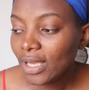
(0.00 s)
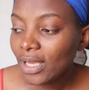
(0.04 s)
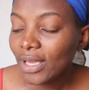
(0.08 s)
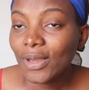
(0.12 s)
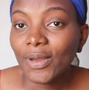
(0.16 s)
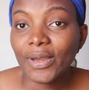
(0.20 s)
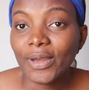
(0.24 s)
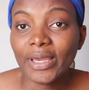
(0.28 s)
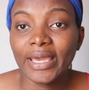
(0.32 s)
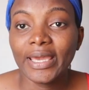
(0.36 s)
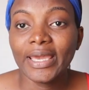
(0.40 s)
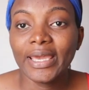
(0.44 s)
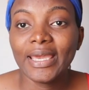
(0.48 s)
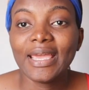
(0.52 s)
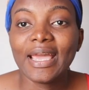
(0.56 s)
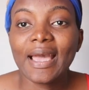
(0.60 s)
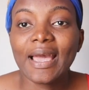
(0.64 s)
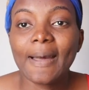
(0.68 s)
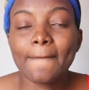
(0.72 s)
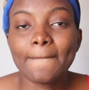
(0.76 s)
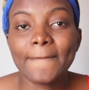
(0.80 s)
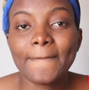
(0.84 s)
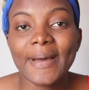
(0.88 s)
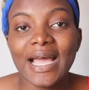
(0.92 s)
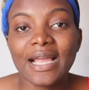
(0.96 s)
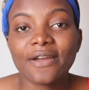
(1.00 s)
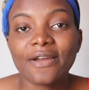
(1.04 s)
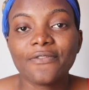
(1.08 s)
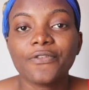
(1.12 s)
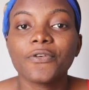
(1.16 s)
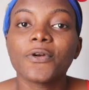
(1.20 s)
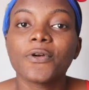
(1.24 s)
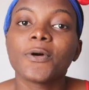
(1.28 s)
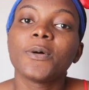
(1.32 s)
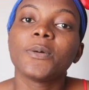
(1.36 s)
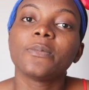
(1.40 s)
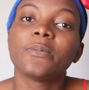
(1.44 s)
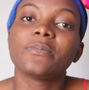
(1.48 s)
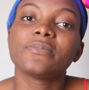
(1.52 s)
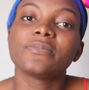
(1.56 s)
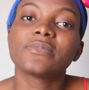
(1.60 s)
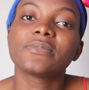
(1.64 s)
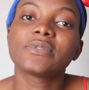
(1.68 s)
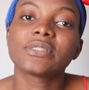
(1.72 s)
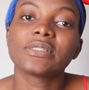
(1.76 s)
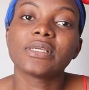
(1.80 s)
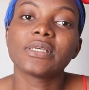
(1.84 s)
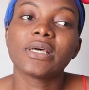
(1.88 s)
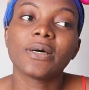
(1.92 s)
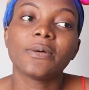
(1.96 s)
Okay, I'm back from
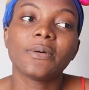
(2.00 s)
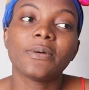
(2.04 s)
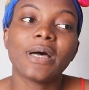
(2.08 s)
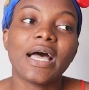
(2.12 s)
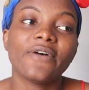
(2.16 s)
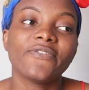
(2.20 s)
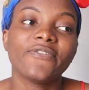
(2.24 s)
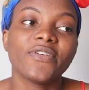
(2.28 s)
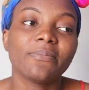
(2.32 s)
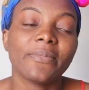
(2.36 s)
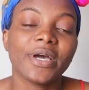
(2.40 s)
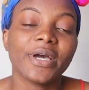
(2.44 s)
having